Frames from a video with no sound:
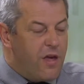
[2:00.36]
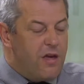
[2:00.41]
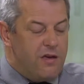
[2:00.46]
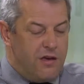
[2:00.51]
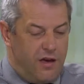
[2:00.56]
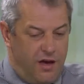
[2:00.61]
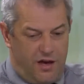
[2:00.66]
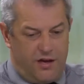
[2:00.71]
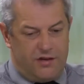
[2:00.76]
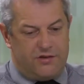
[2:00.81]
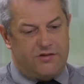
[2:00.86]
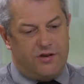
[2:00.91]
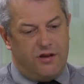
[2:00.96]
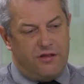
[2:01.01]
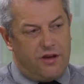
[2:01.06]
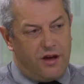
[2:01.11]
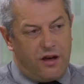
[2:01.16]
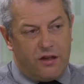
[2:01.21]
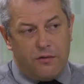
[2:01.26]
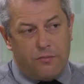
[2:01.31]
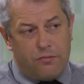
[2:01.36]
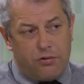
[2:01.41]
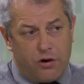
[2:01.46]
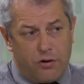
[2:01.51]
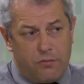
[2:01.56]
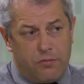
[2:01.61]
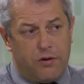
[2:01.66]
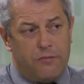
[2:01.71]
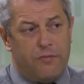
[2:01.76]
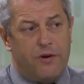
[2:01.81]
Yes, so the other
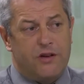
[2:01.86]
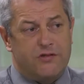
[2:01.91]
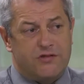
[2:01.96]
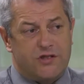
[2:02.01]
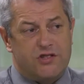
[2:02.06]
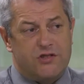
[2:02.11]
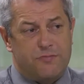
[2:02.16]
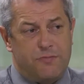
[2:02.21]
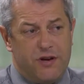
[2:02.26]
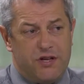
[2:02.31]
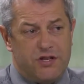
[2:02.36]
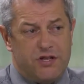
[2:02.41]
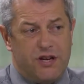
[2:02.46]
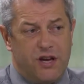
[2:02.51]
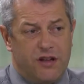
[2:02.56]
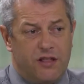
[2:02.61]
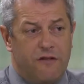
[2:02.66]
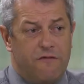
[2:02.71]
problem is, especially in the